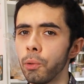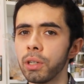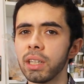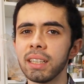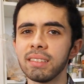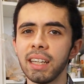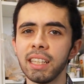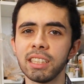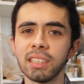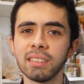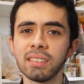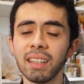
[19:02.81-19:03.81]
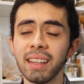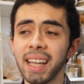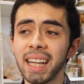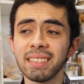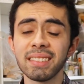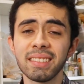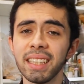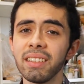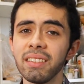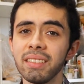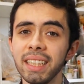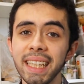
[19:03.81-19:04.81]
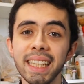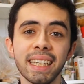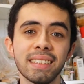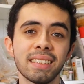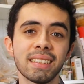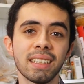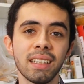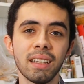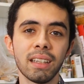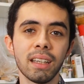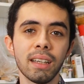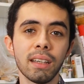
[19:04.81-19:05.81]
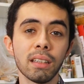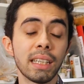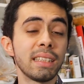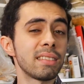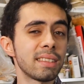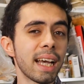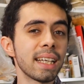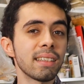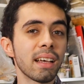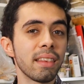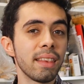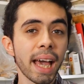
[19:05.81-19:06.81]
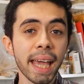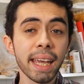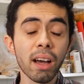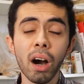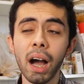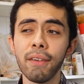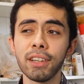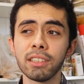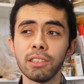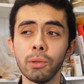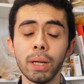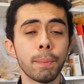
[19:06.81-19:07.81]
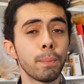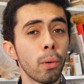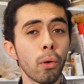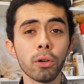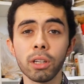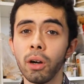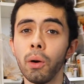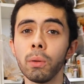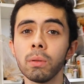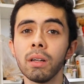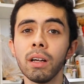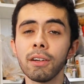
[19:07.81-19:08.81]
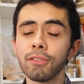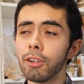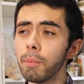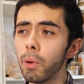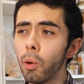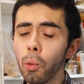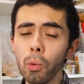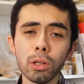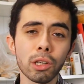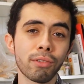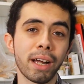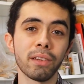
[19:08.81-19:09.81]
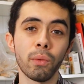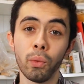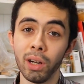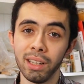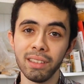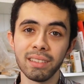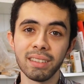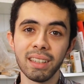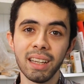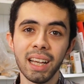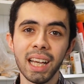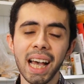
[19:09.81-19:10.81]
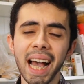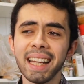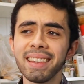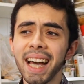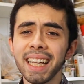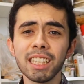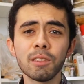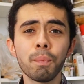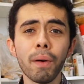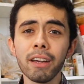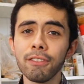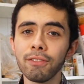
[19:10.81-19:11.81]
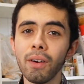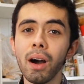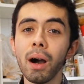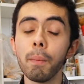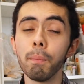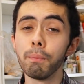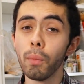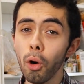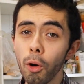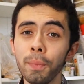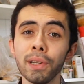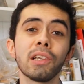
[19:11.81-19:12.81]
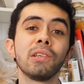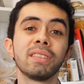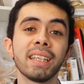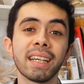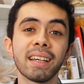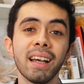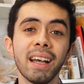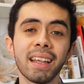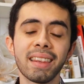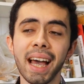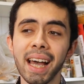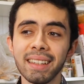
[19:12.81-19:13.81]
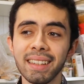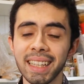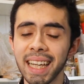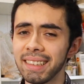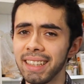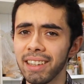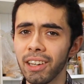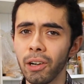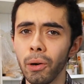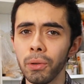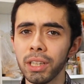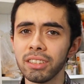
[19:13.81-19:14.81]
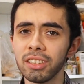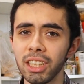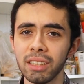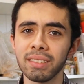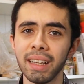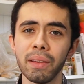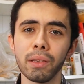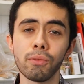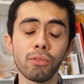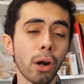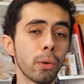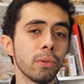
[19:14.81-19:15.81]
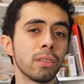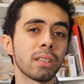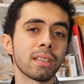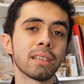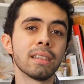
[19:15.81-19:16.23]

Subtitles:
organisations that still need it. Instead, they are having to import coal from all around the world, and that is by far more polluting than getting the coal that's just down the road.